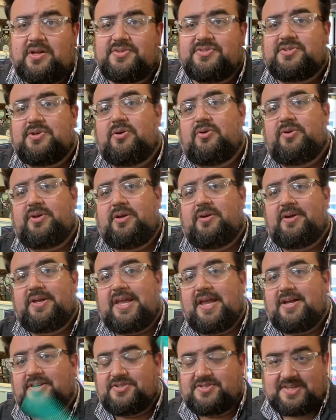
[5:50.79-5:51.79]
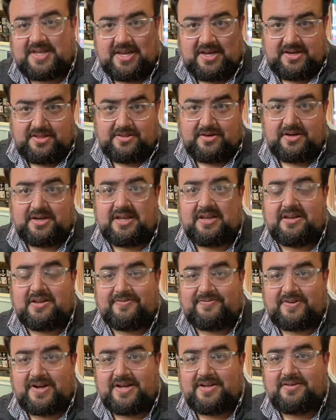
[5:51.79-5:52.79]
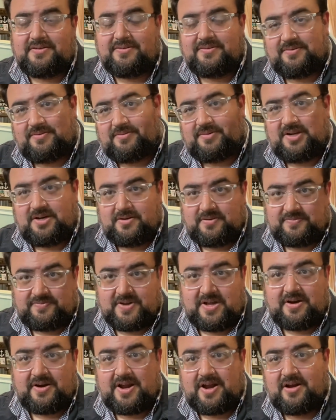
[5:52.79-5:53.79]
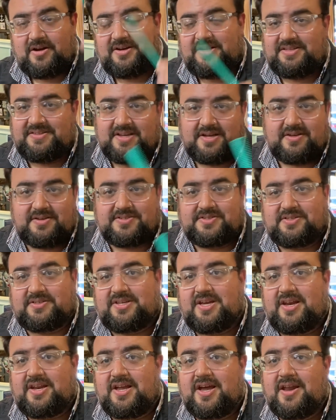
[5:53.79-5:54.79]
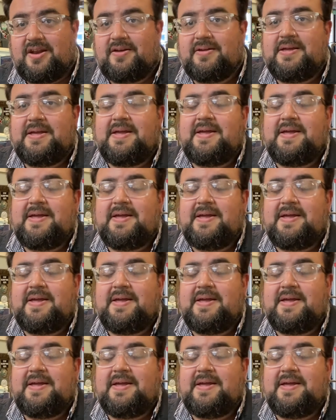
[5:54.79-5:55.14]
So, you know, again, just getting in there, getting the fine, you know, finer hair details, yada yada.